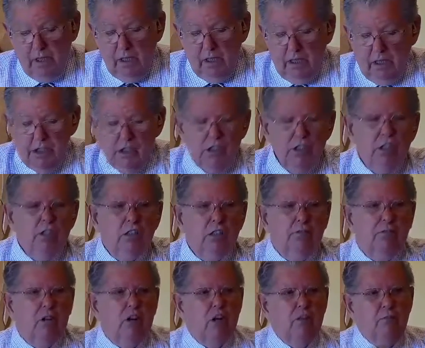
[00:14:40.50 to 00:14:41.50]
This is the
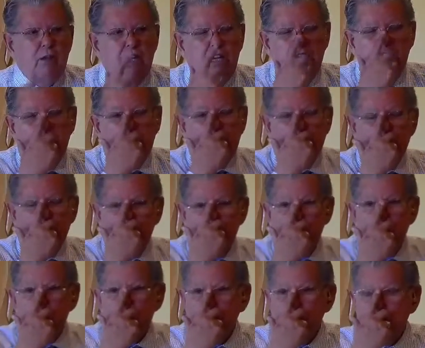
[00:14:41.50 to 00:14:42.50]
very beginning of
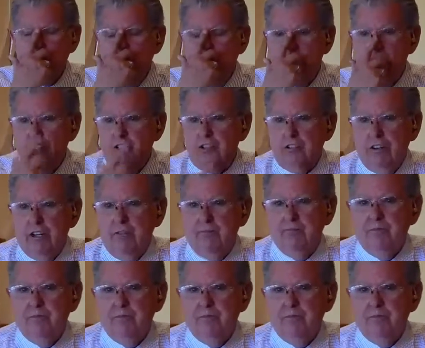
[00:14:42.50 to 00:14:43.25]
Jesus' ministry.